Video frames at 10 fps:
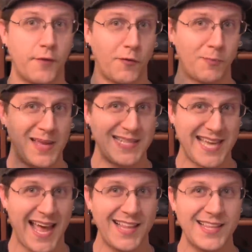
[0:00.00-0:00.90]
of a
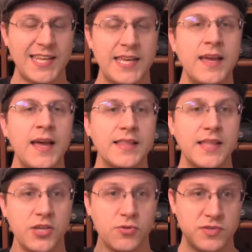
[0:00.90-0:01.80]
mentality
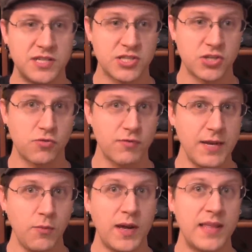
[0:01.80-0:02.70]
that you
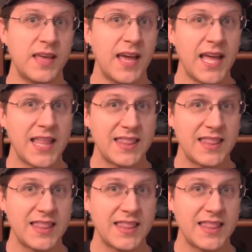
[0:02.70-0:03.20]
disagree with,